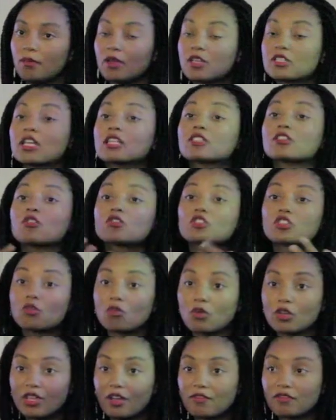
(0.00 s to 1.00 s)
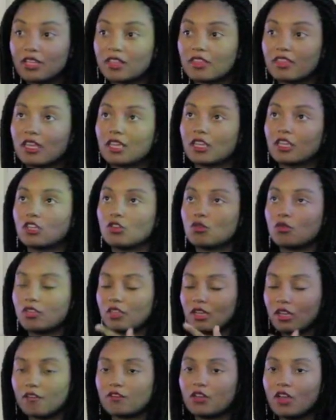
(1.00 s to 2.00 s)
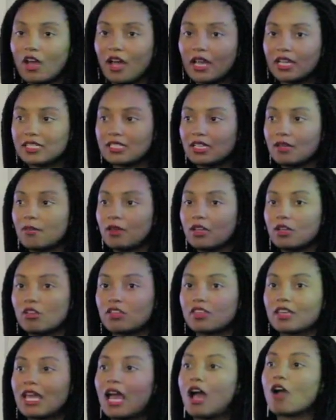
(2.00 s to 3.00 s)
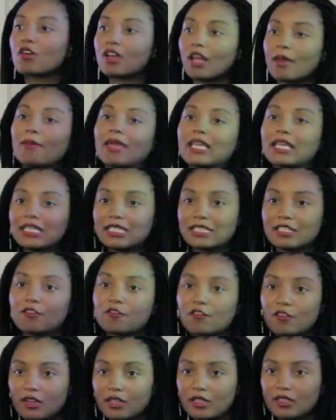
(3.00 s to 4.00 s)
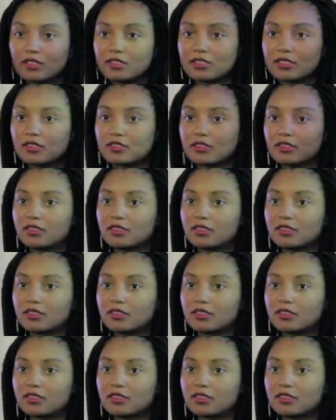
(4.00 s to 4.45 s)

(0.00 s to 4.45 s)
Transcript: Because that's also what you have to think. You think of your idea, then you think, how can I make it different?